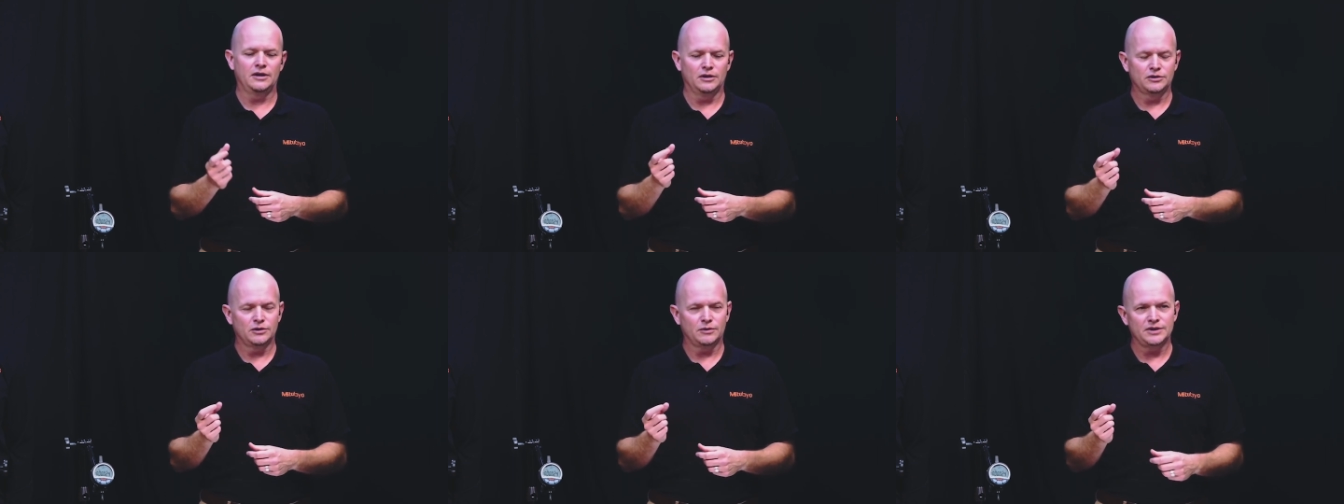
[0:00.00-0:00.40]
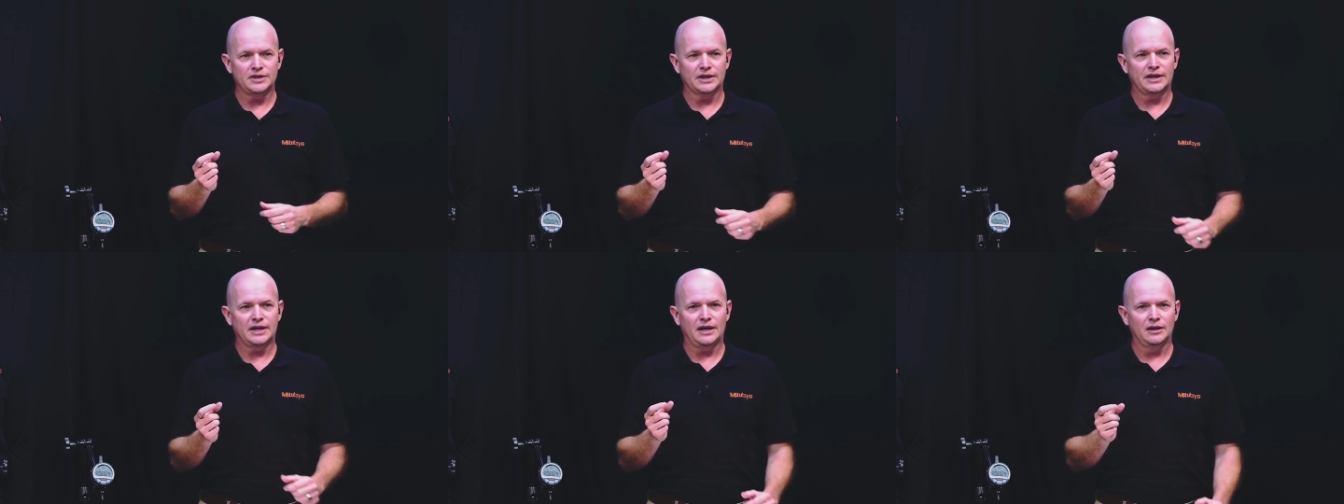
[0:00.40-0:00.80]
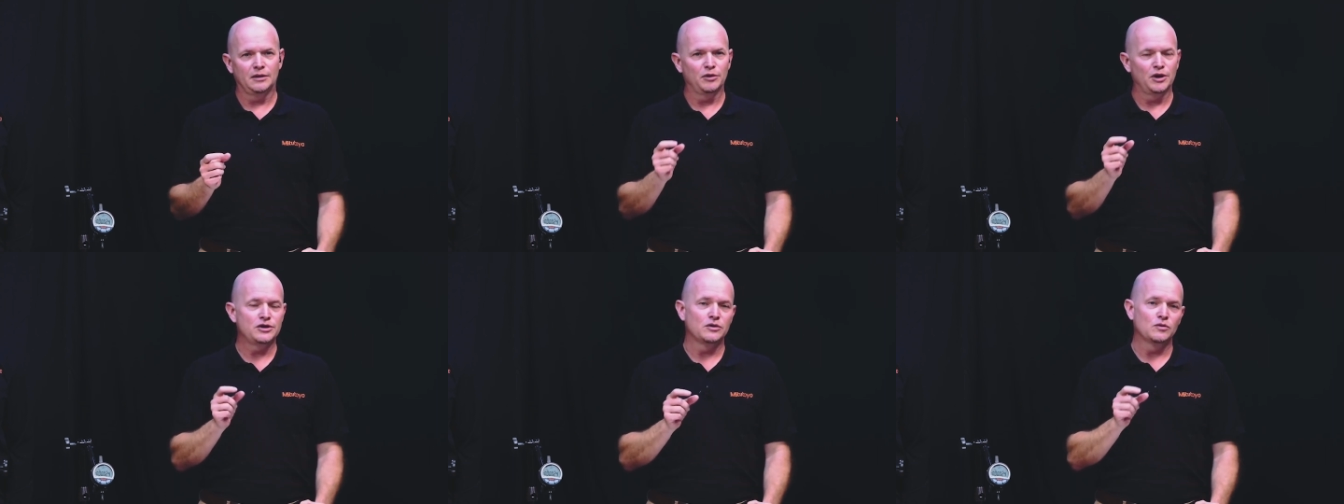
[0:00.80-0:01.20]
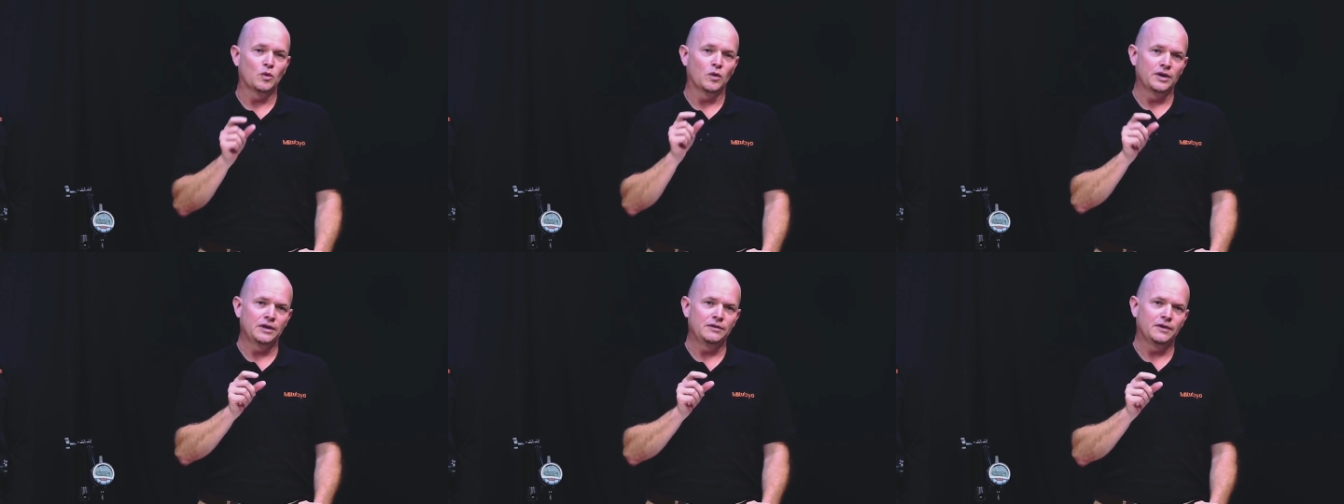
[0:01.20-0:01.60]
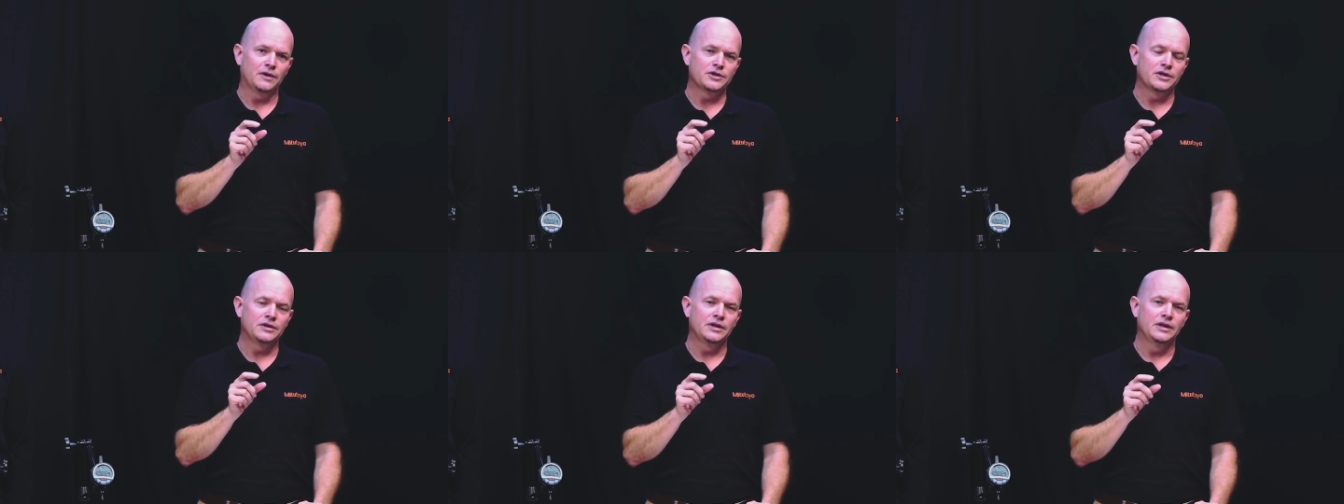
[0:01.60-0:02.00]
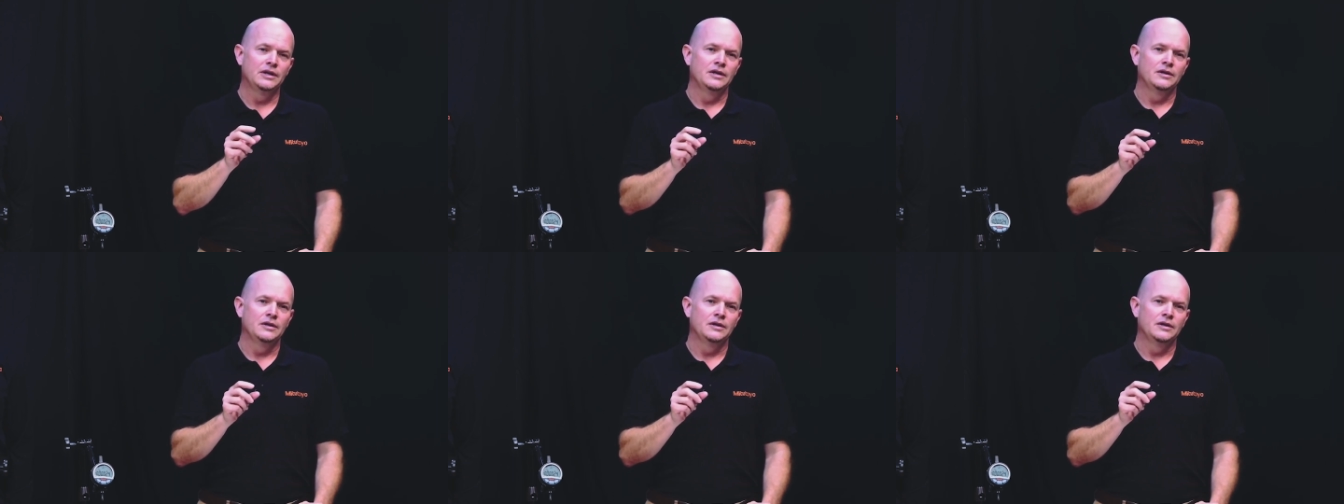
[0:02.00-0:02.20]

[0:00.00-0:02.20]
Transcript: It also has a calibration warning function.